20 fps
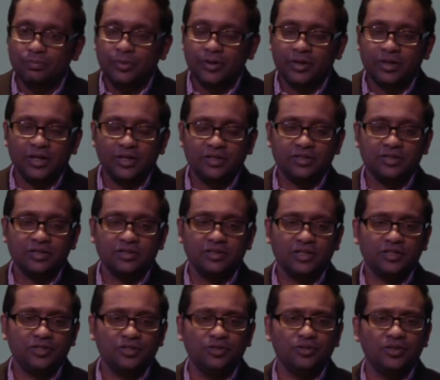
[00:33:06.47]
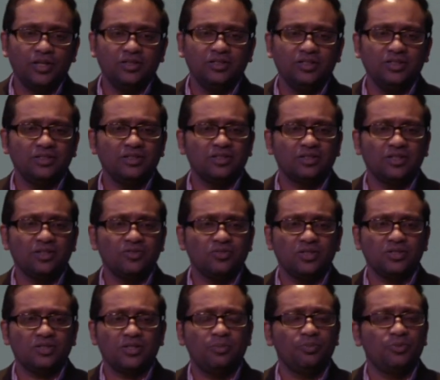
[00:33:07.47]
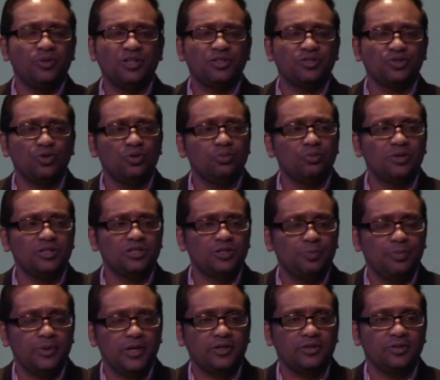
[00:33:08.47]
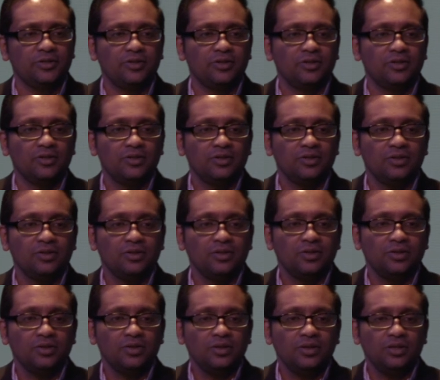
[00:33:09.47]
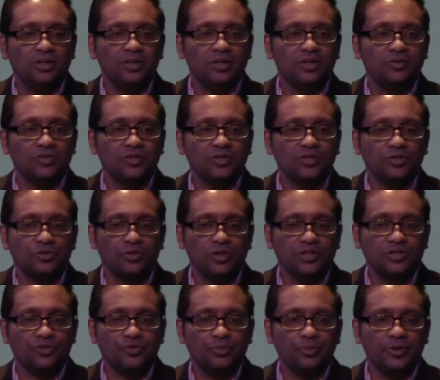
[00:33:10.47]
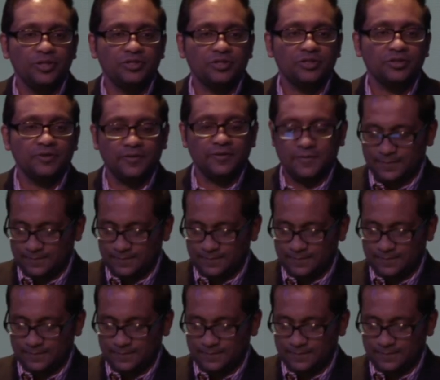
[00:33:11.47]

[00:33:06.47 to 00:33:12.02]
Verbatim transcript: But can I suggest to you that Jesus gives us something so much better? He gives us transformation.